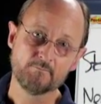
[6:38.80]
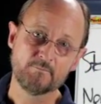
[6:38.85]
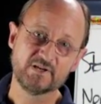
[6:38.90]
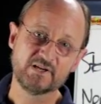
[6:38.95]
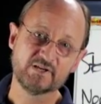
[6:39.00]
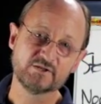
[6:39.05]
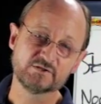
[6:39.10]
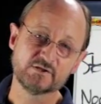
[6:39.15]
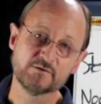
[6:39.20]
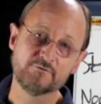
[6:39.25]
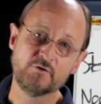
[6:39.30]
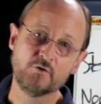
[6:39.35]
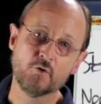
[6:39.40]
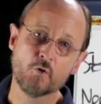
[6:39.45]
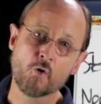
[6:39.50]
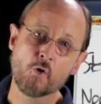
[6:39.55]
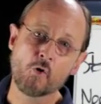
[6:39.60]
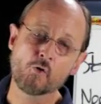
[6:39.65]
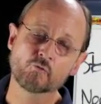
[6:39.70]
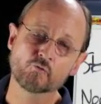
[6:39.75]
Because if
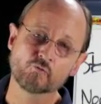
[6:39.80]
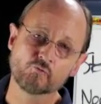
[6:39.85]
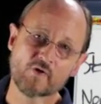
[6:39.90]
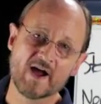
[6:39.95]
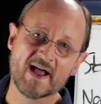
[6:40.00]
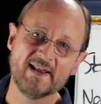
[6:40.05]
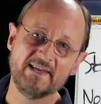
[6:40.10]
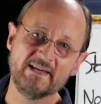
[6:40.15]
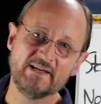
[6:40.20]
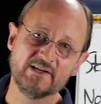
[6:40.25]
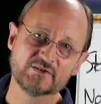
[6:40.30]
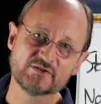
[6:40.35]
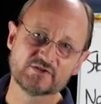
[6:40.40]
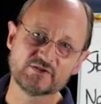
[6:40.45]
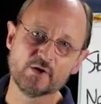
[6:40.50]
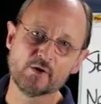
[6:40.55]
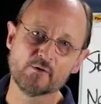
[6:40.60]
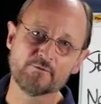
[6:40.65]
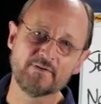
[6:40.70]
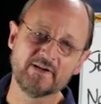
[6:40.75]
you're running
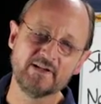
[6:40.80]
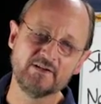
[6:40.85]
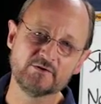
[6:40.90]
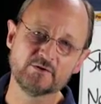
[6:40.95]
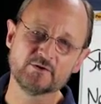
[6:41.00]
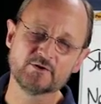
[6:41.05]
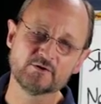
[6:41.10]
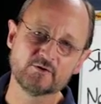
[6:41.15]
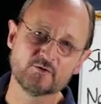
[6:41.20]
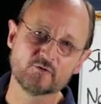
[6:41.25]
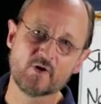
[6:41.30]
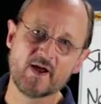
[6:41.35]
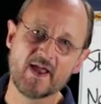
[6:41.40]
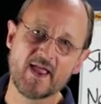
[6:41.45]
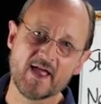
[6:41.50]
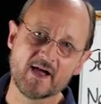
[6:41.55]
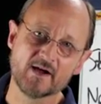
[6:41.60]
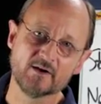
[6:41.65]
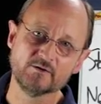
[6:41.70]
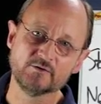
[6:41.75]
yourself into the
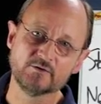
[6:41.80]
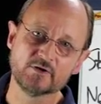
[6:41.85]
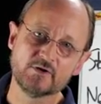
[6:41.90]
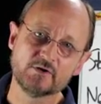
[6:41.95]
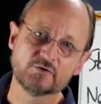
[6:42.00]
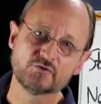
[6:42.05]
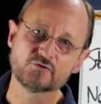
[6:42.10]
ground